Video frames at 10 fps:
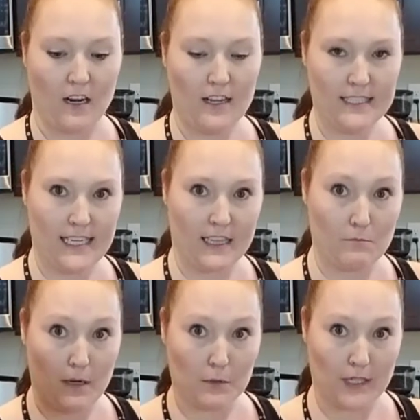on, take the
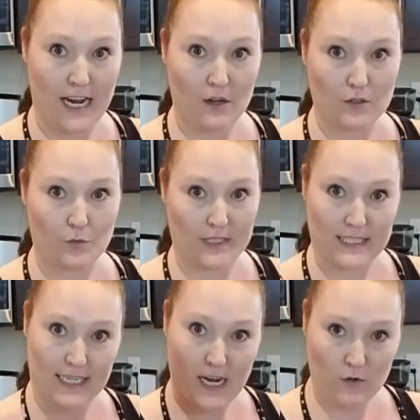bubbler out, rinse
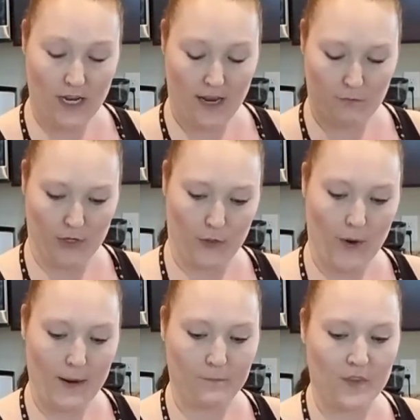it out, and put it
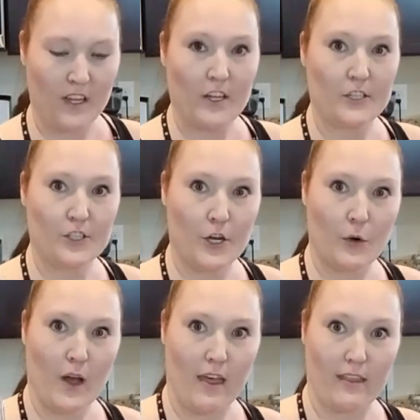away. So